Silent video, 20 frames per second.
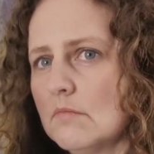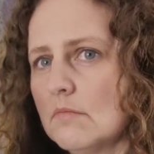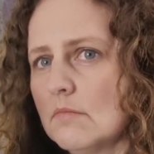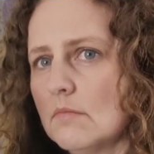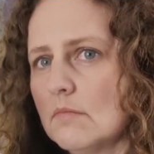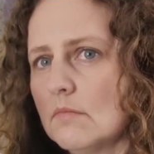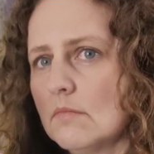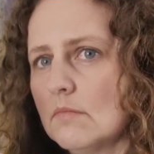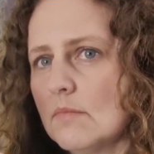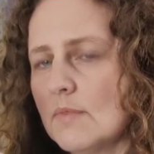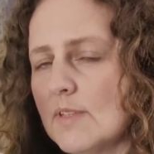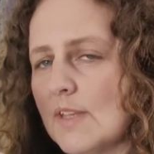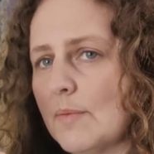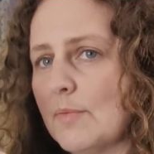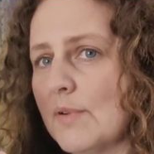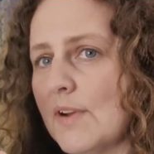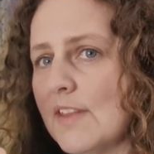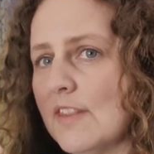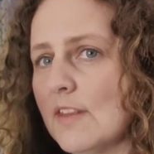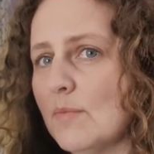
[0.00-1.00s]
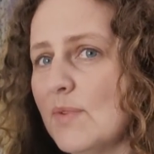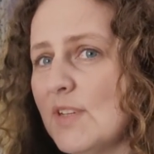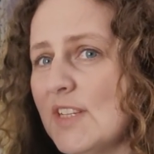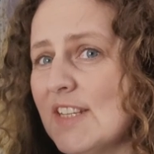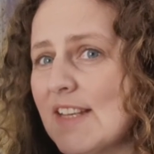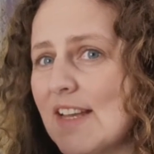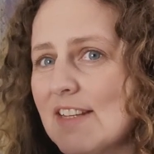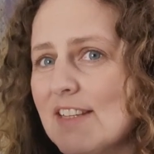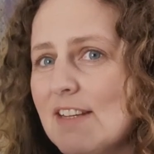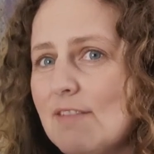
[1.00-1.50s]
separate them, which is
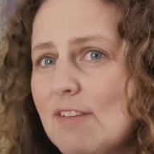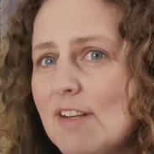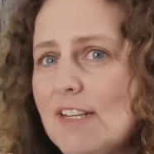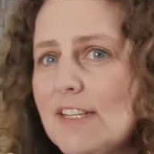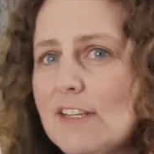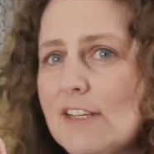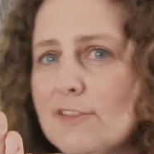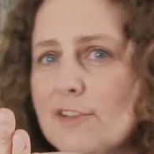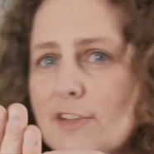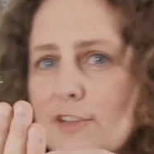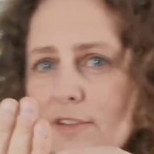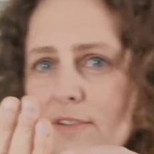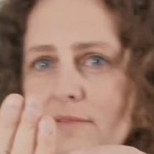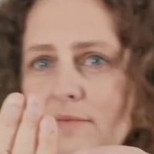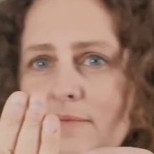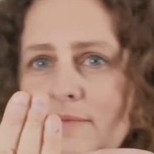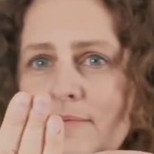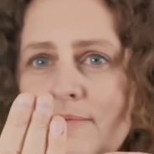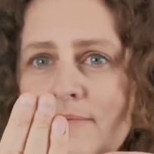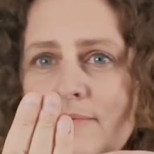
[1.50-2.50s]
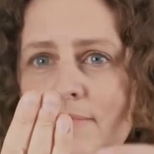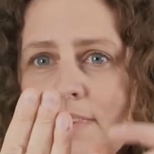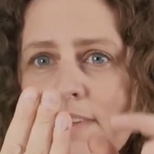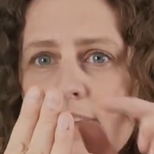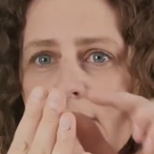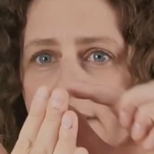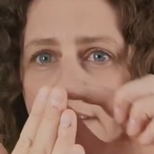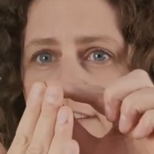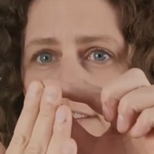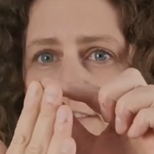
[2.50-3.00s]
actually really difficult
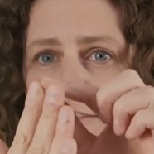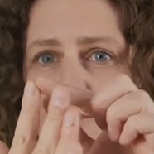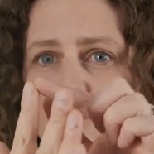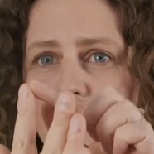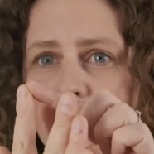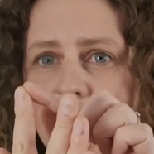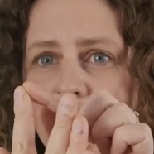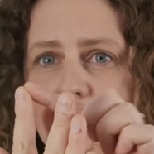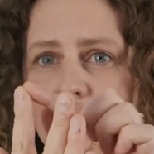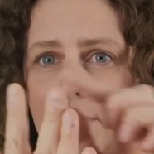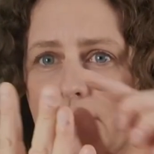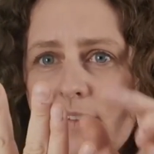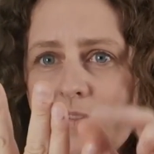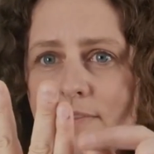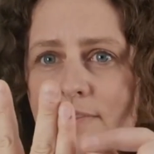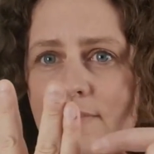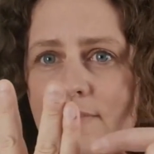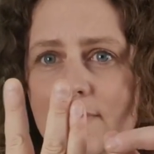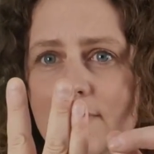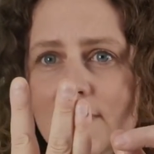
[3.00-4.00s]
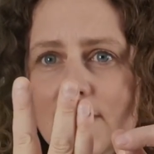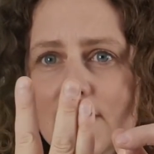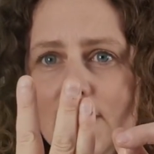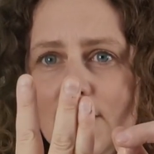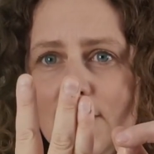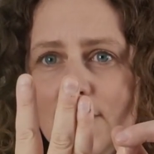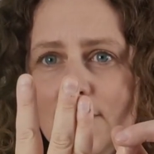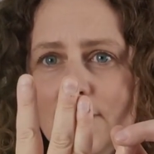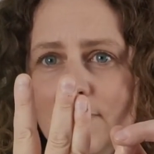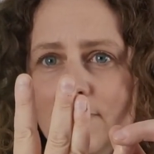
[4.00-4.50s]
for anyone, so
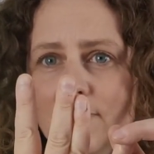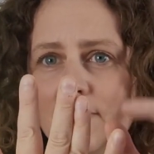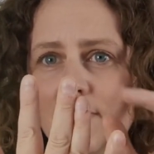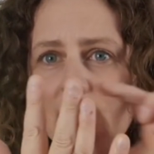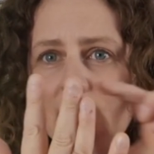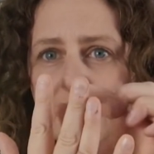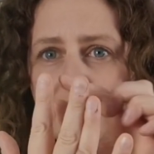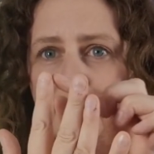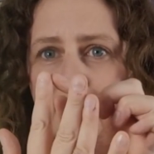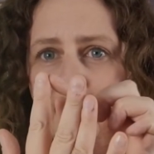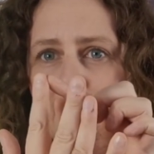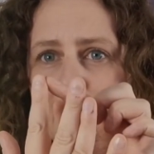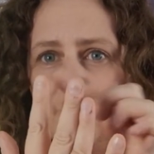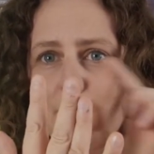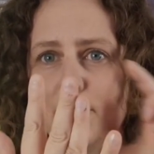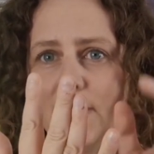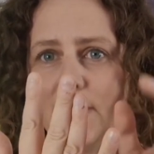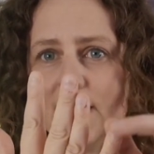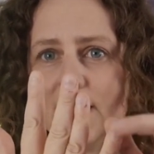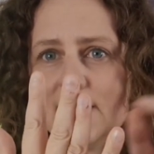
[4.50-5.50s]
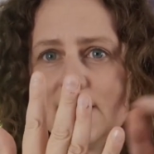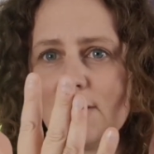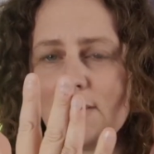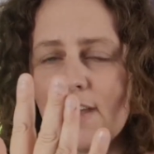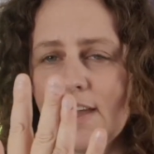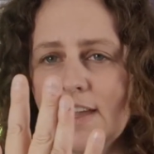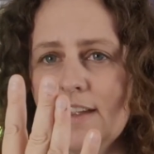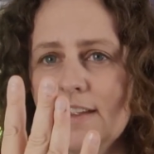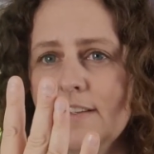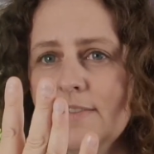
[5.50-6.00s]
helping is
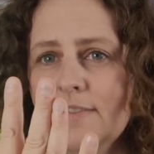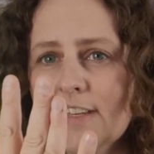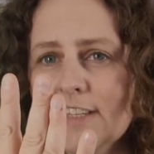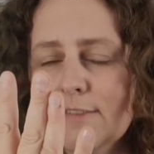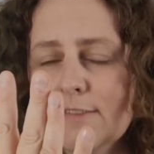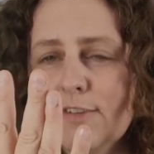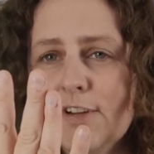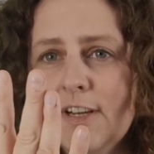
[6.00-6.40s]
okay, that's fine.